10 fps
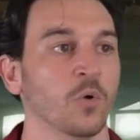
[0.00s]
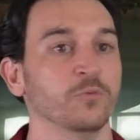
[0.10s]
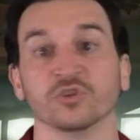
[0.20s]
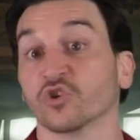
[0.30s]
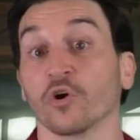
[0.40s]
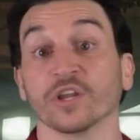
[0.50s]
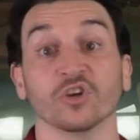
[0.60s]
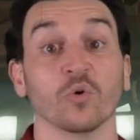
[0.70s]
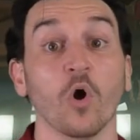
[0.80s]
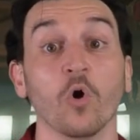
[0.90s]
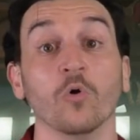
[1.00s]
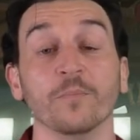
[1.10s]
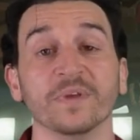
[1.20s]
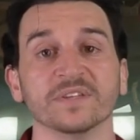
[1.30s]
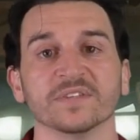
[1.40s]
starting your own
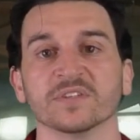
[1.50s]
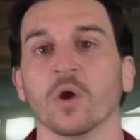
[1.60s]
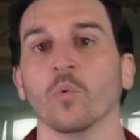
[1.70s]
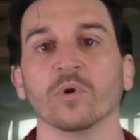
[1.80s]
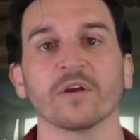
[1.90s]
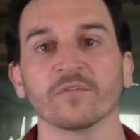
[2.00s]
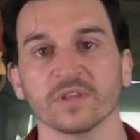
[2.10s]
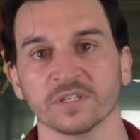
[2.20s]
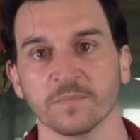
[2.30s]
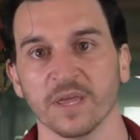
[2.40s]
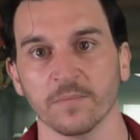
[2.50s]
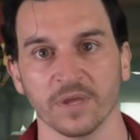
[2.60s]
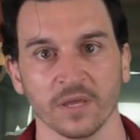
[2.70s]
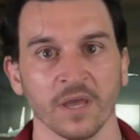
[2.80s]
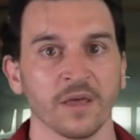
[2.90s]
business, whatever this may
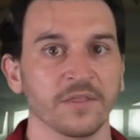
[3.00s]
be.